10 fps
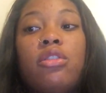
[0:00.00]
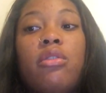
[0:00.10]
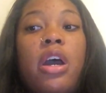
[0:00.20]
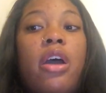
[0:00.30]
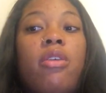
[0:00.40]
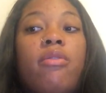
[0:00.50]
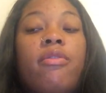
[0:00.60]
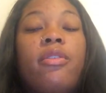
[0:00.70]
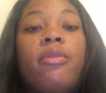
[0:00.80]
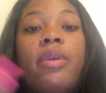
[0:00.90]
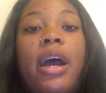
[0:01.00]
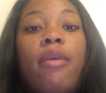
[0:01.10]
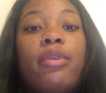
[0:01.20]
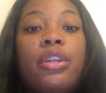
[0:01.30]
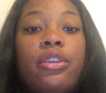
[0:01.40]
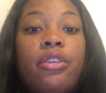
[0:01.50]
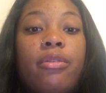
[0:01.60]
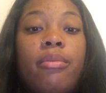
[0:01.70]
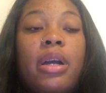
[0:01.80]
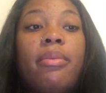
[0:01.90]
So for what I want to
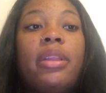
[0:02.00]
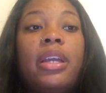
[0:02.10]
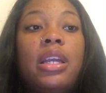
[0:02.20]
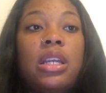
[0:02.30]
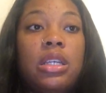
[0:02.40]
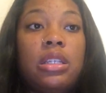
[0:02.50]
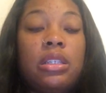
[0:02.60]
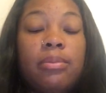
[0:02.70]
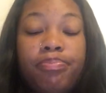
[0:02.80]
do, my plan is